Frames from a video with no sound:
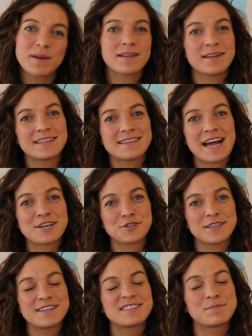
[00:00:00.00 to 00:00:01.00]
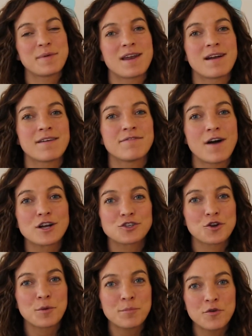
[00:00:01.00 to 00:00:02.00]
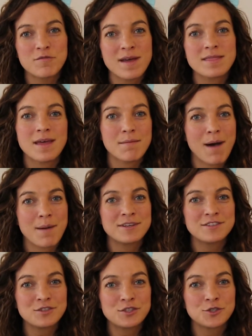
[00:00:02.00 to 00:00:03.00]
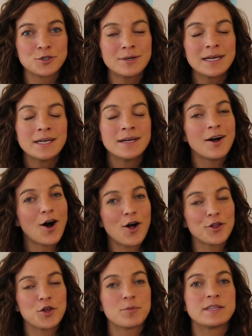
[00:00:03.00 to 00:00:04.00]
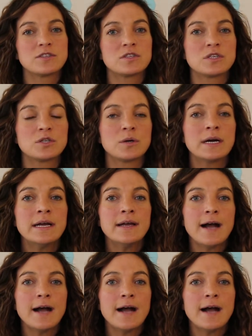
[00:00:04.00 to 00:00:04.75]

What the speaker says: but it's actually a spin on a functional movement that mamas do, all humans do.